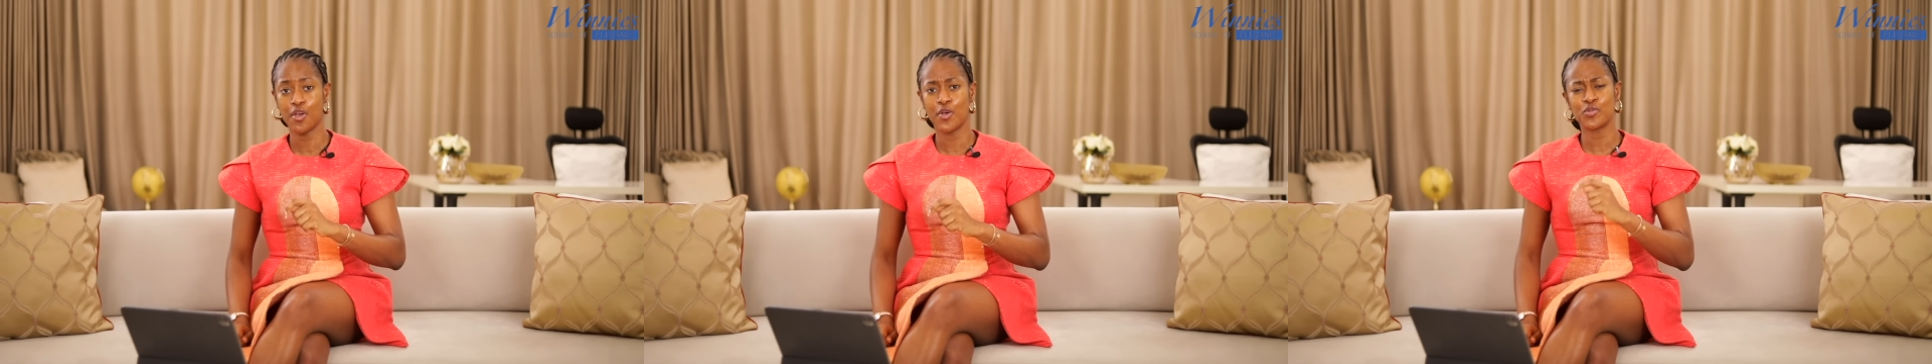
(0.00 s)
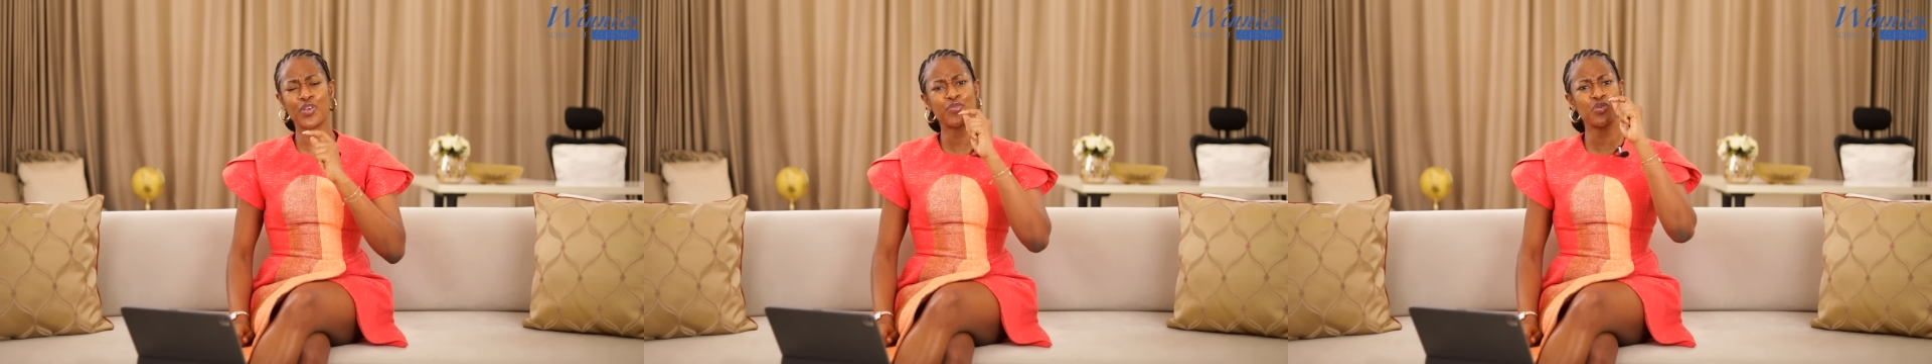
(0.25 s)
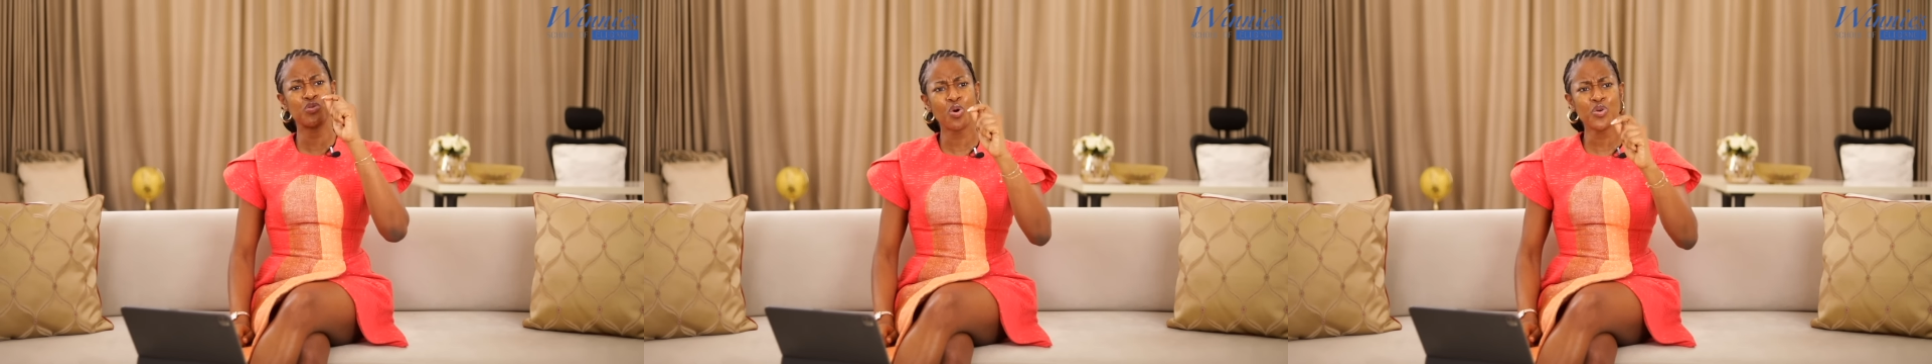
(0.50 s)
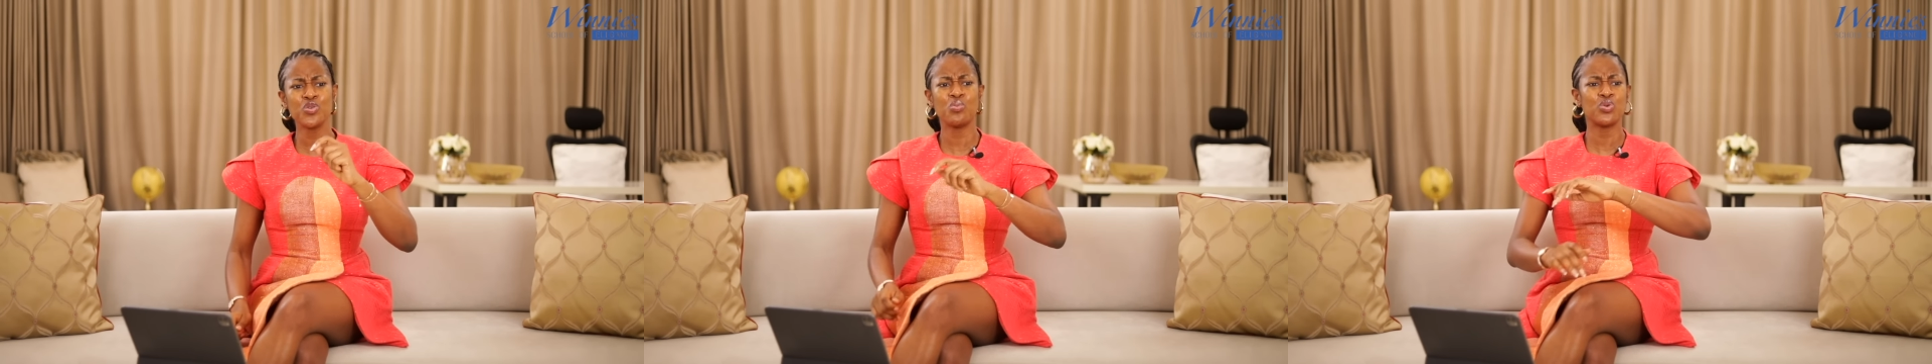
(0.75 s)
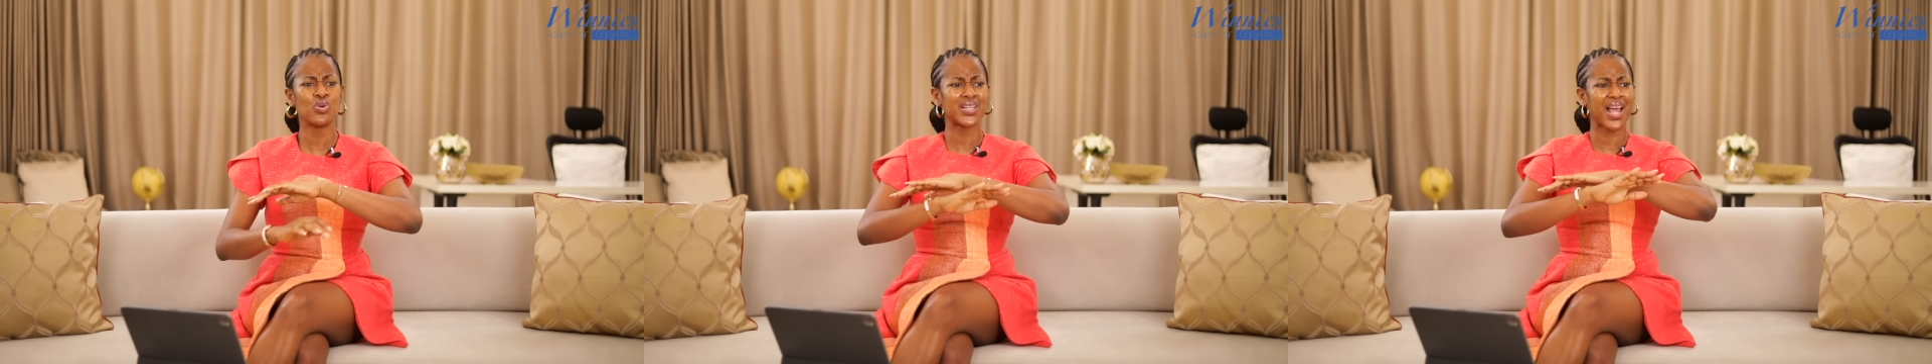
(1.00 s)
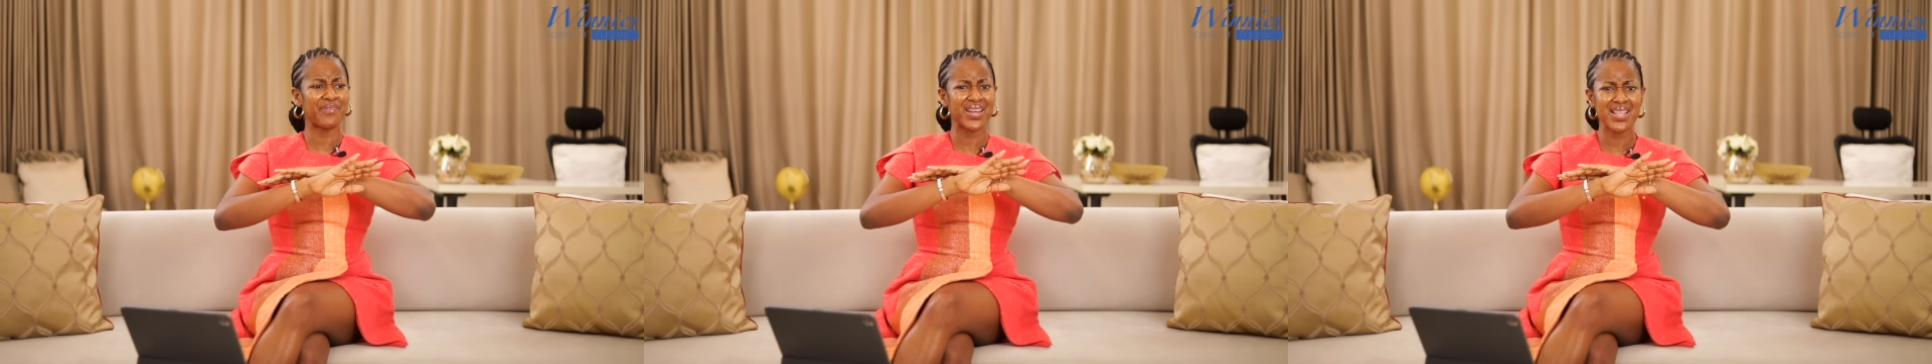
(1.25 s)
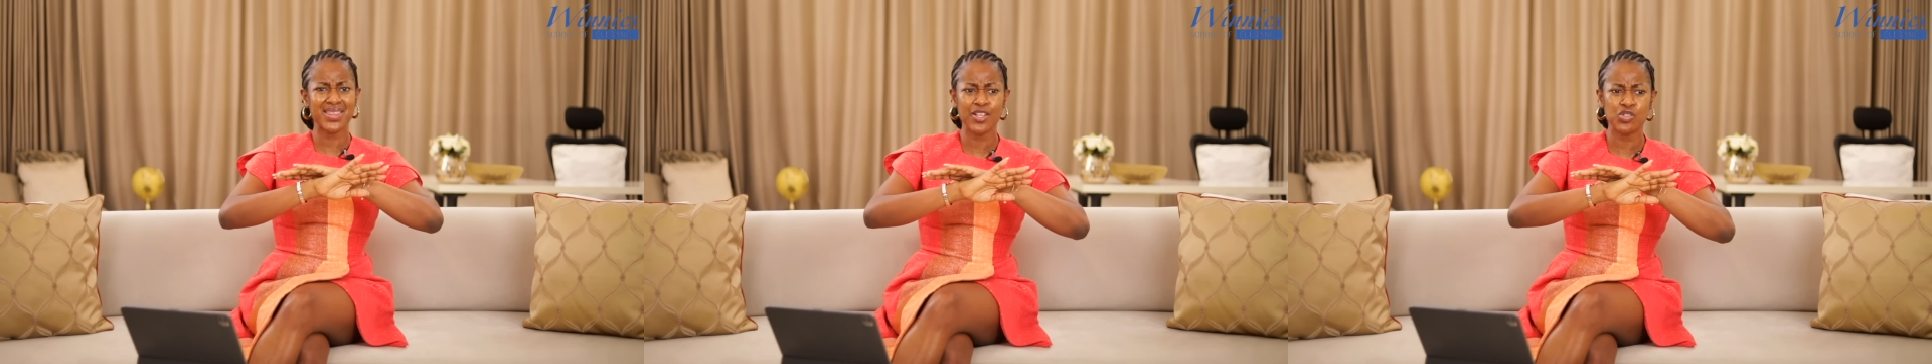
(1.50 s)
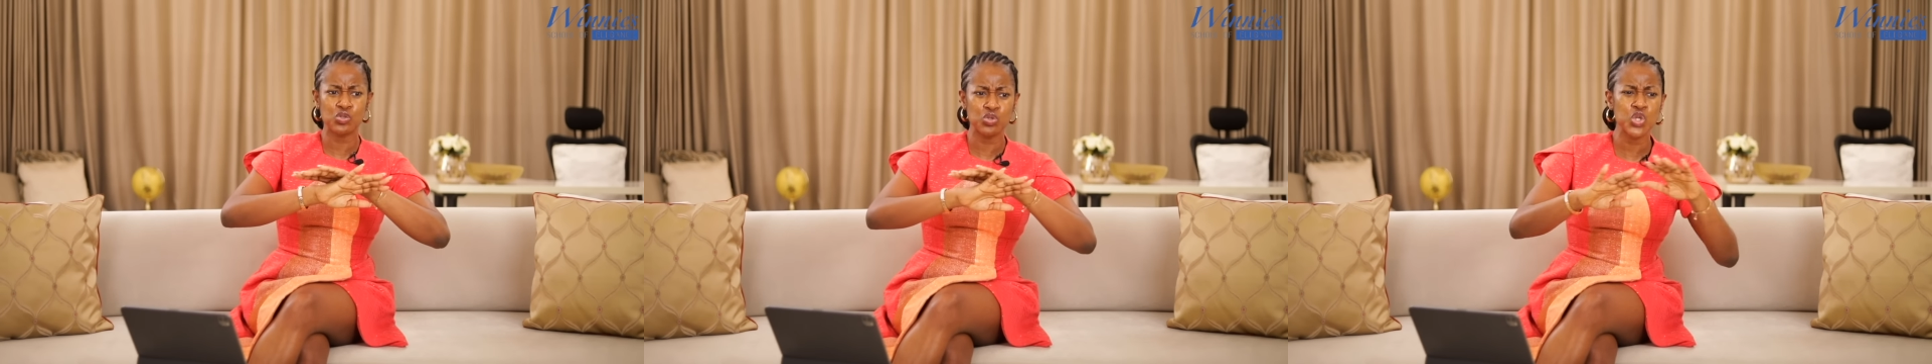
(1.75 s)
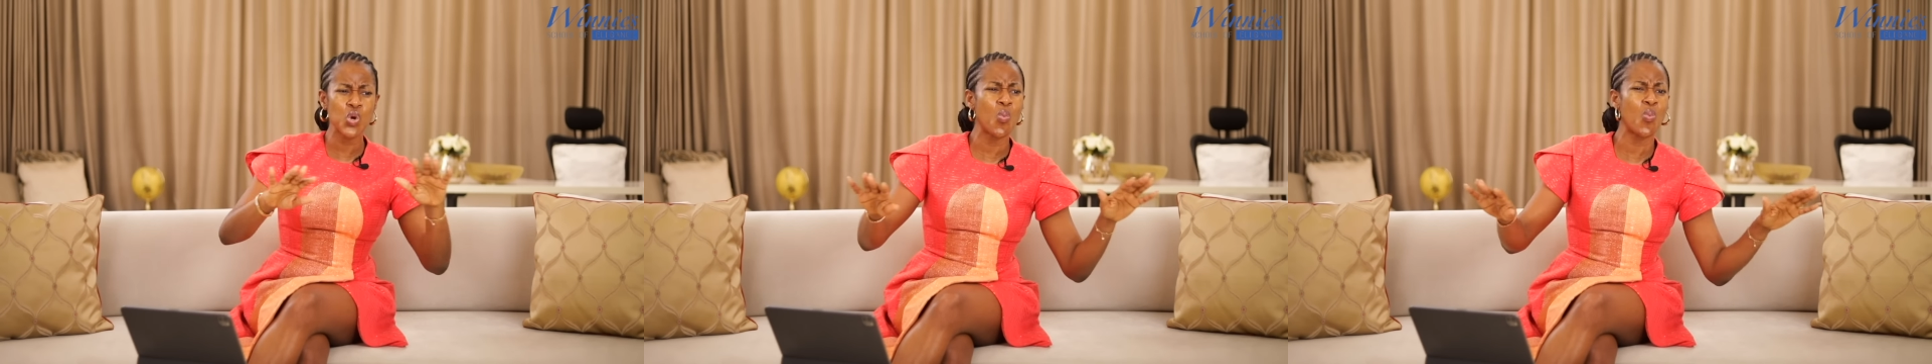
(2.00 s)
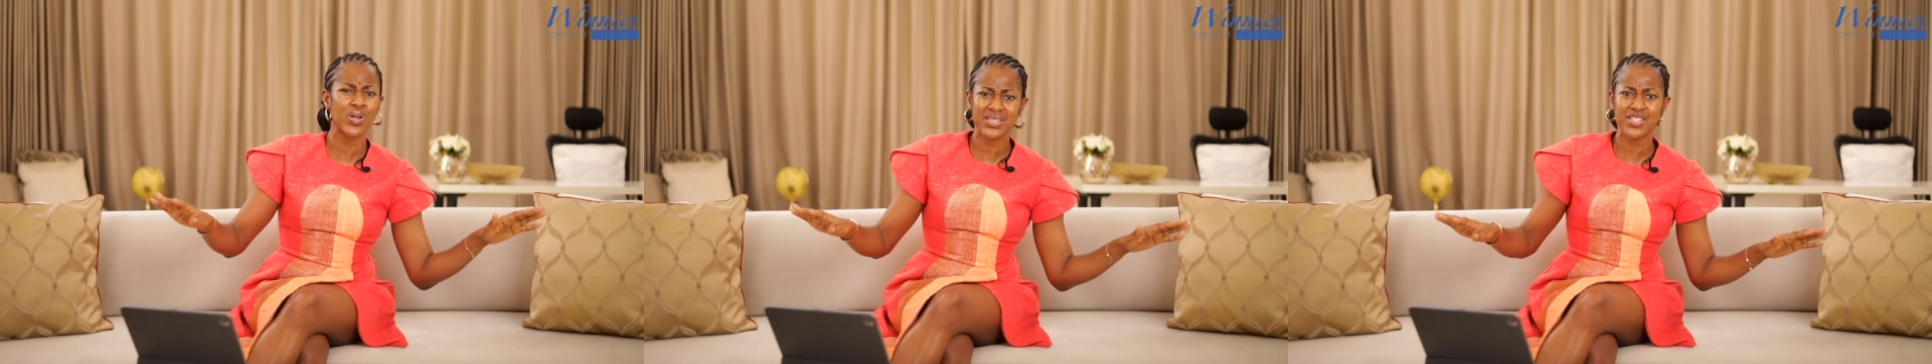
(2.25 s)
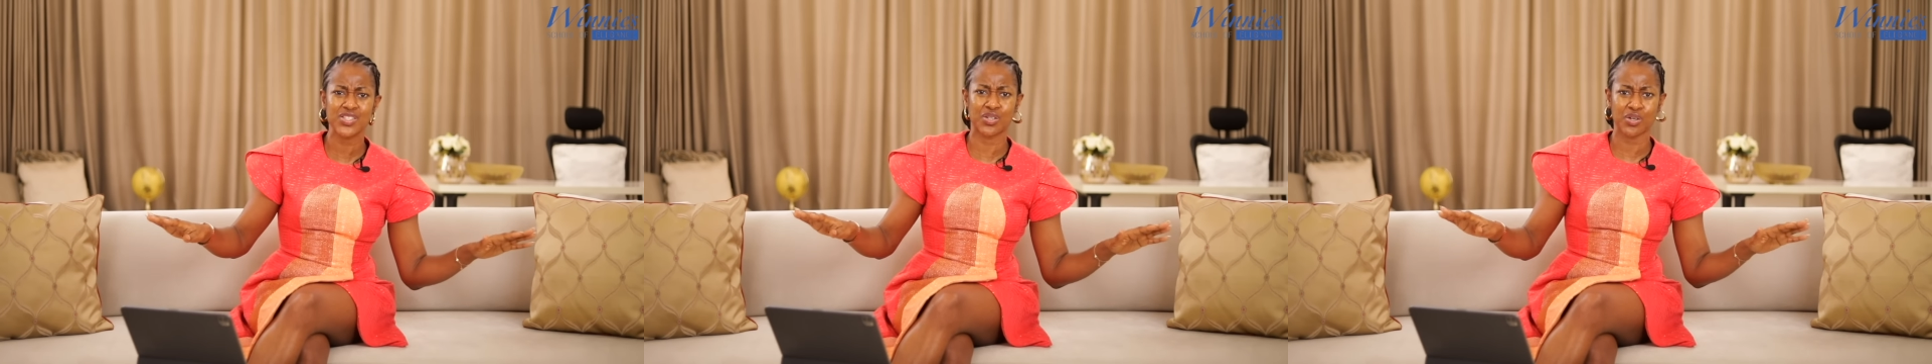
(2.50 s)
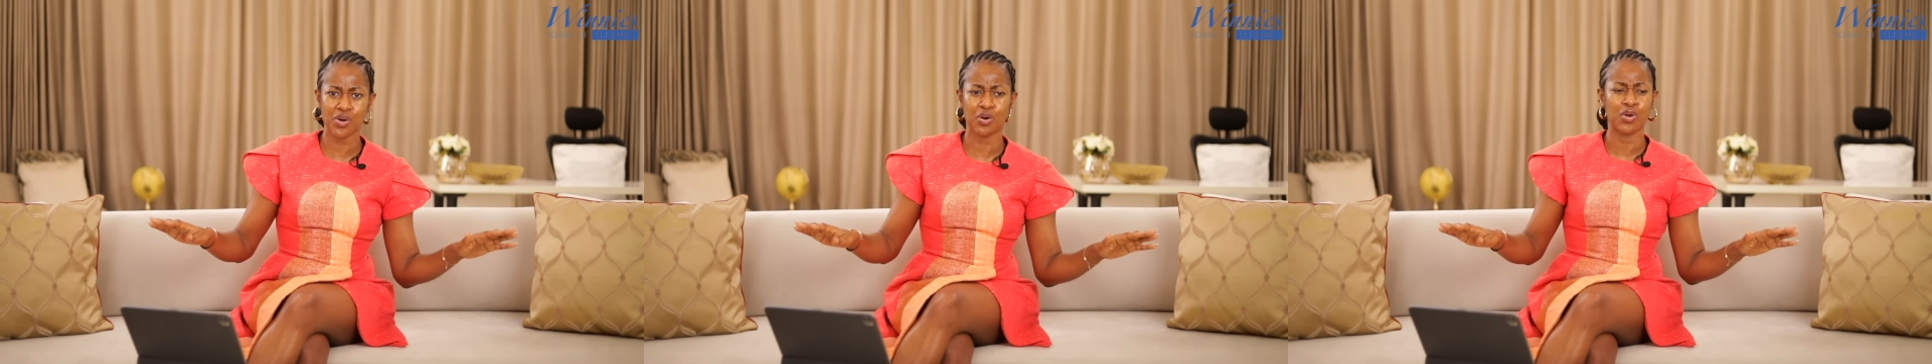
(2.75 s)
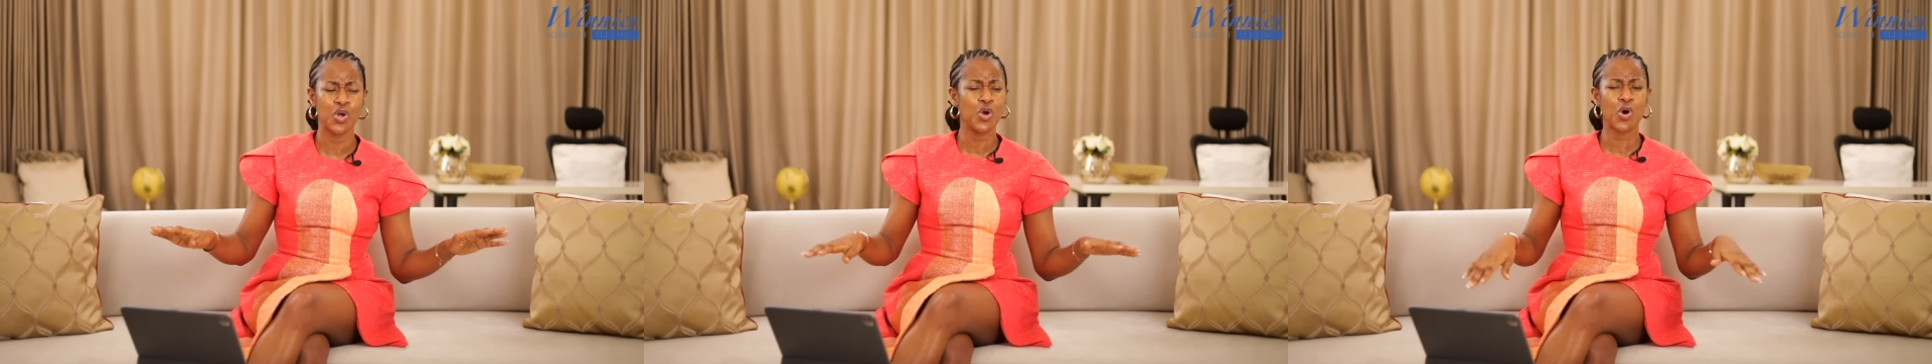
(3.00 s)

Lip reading: So if you know you will not have anything you don't want this girl,